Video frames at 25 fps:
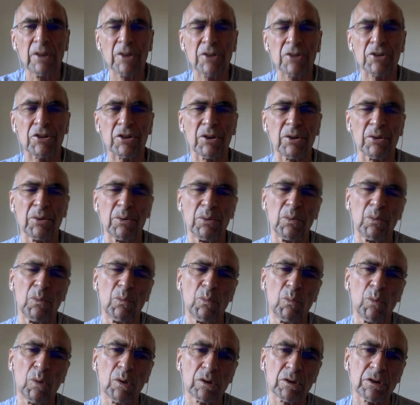So
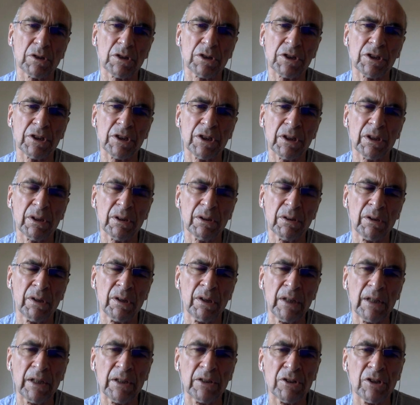what you
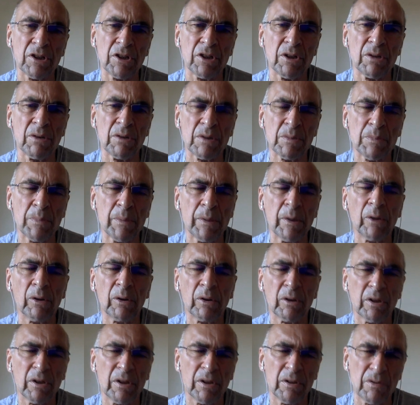need to do is
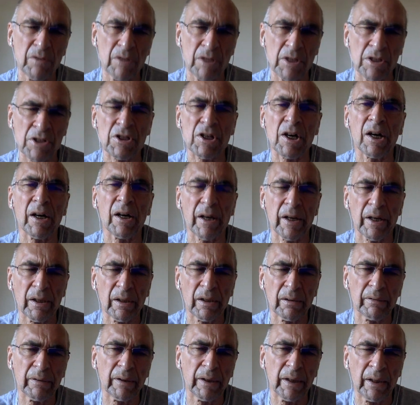build
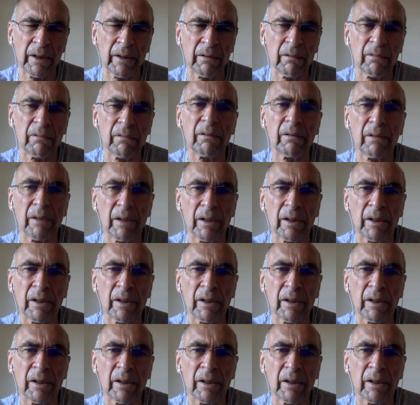desire in